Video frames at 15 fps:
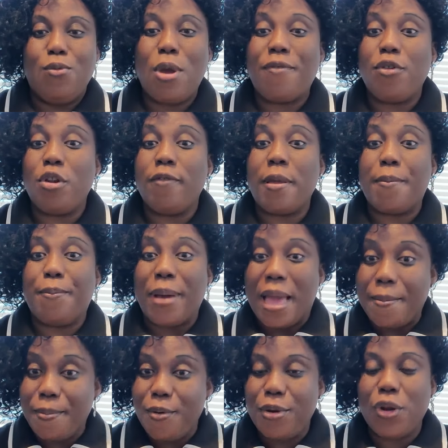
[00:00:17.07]
We have all the
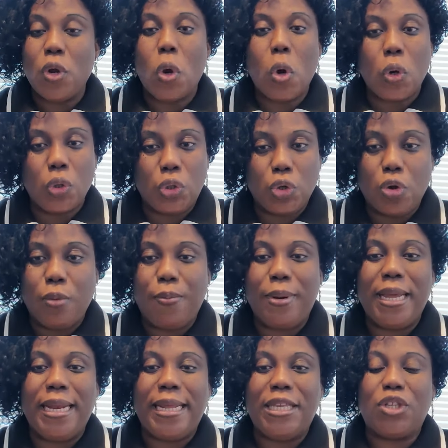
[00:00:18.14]
Bible in audio
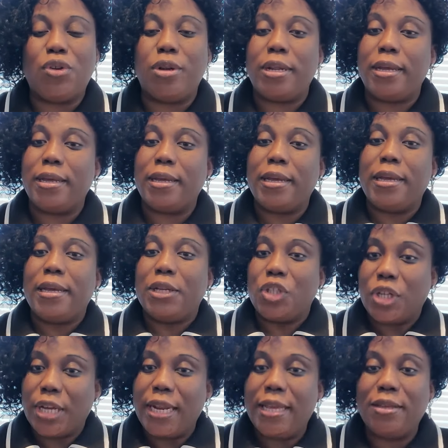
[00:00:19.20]
playlist on the
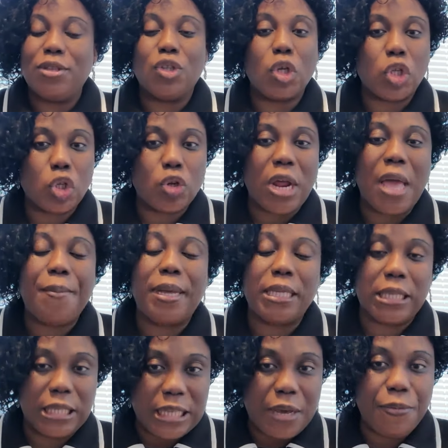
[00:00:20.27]
channel. Subscribe
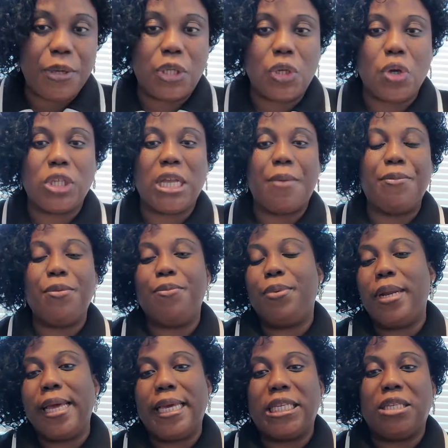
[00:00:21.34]
and stay with us and be
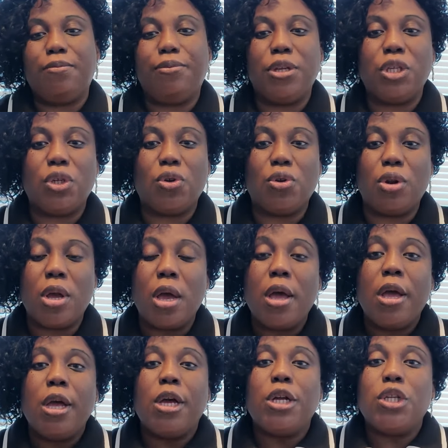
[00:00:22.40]
blessed. Praise God.
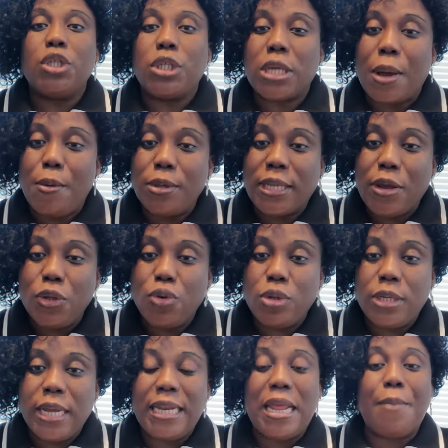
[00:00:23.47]
So I want to tell you
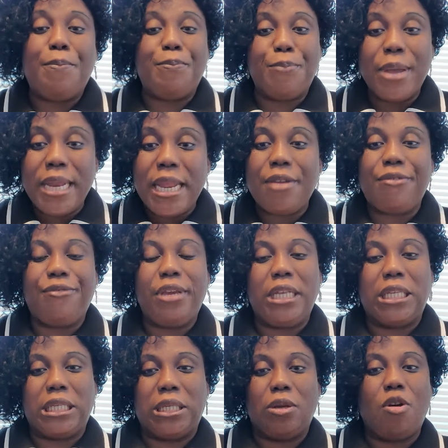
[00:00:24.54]
today the
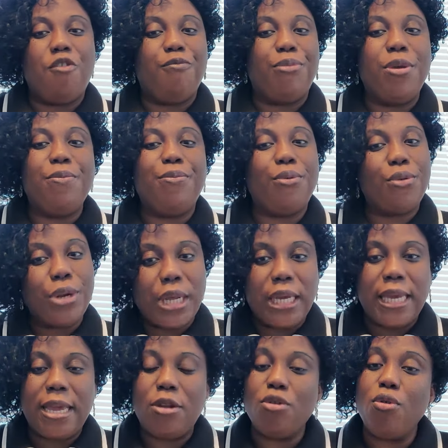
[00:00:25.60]
benefits of being born
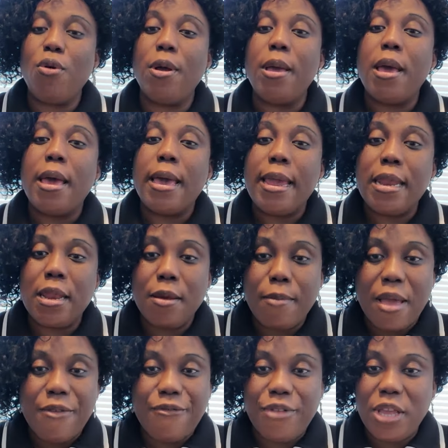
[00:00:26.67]
again. You know, in
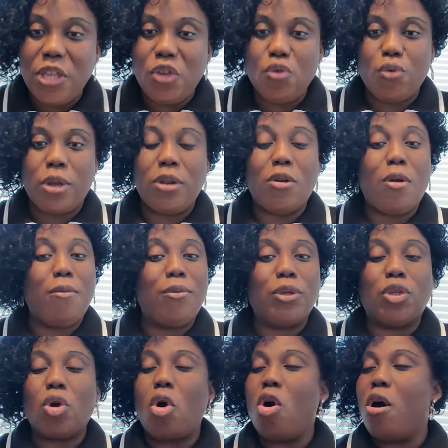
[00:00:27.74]
my video, in
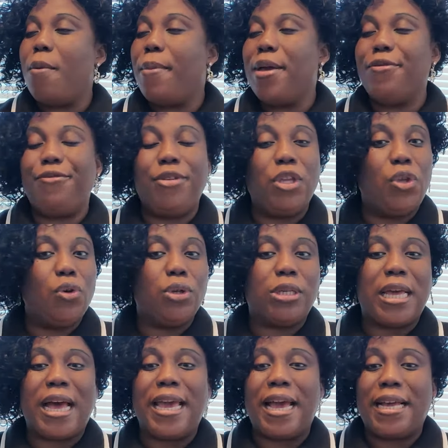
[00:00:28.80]
almost all my
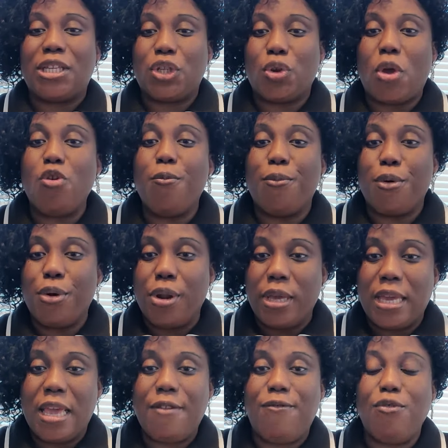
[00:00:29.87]
videos, I ask you, are you born
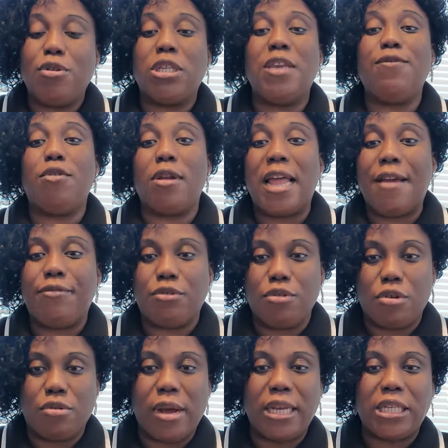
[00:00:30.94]
again? If not, give your life to
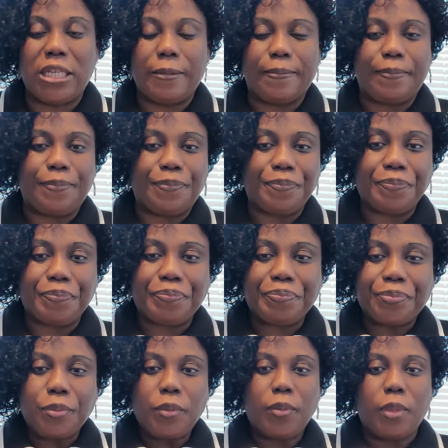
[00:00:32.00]
Christ.
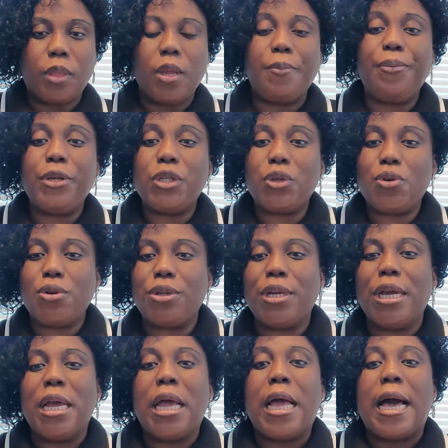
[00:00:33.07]
Praise God.
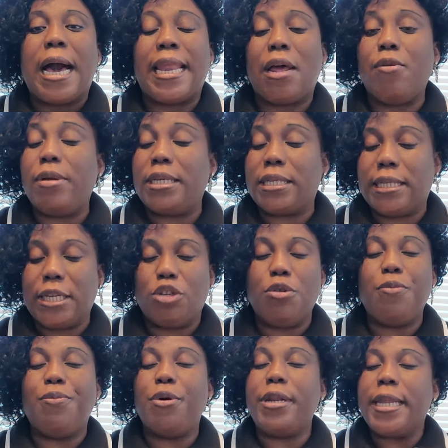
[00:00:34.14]
And I always say to
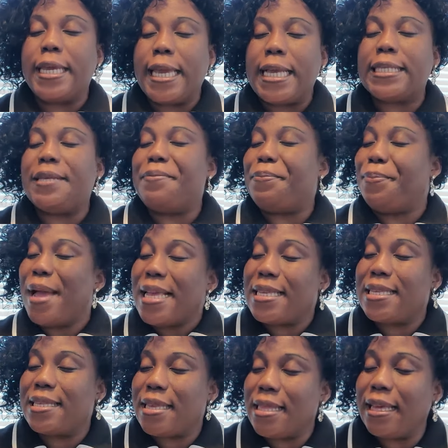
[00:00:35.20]
you, born again is the
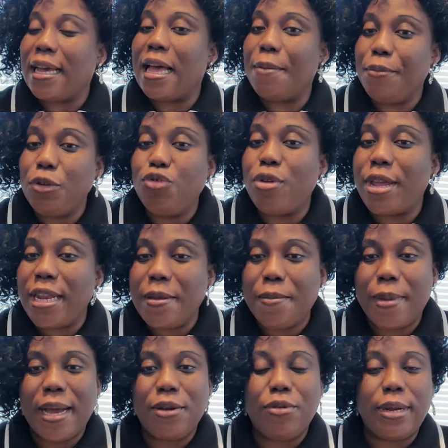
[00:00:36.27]
best thing that can happen to any
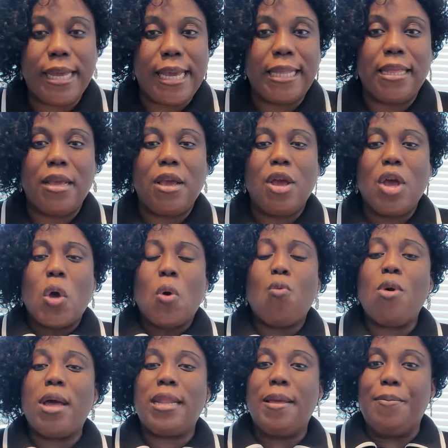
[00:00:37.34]
man on earth.
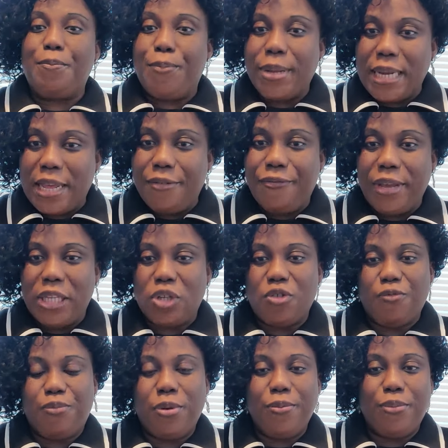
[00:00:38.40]
What are the benefits
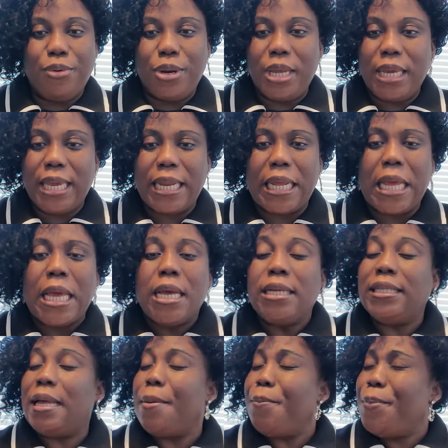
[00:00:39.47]
of being born again?
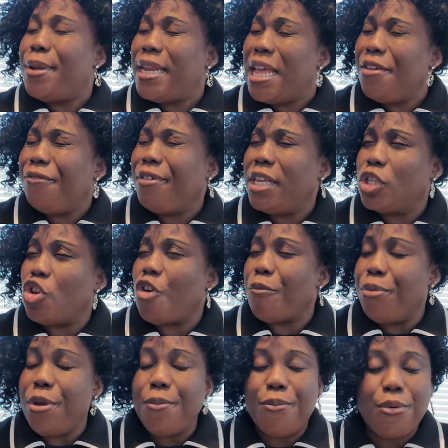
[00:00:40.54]
The benefits
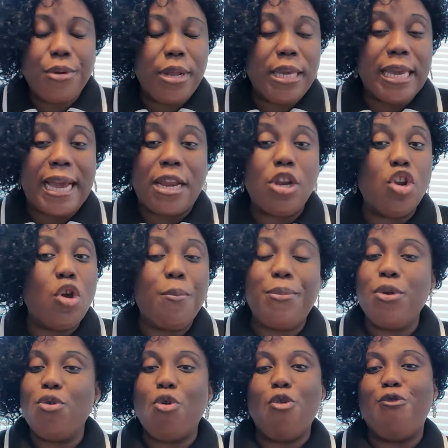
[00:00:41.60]
of being born again cannot
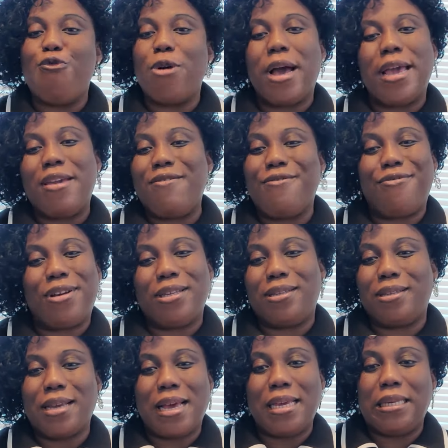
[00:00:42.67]
be
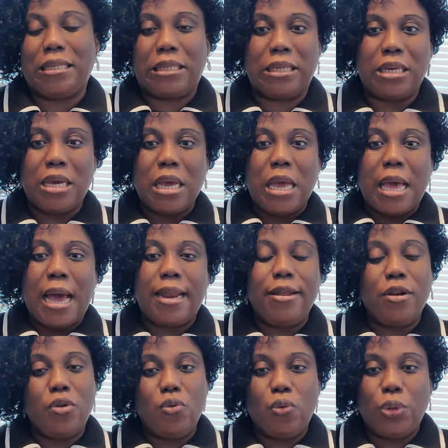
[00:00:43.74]
overemphasized.
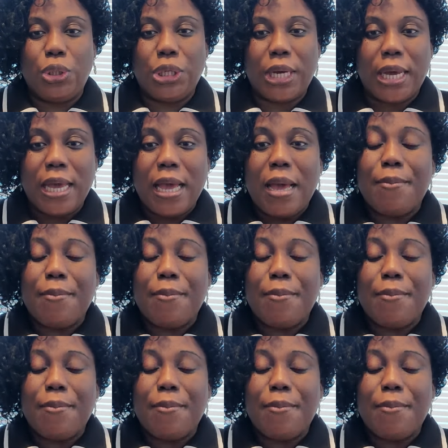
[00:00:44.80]
Hallelujah.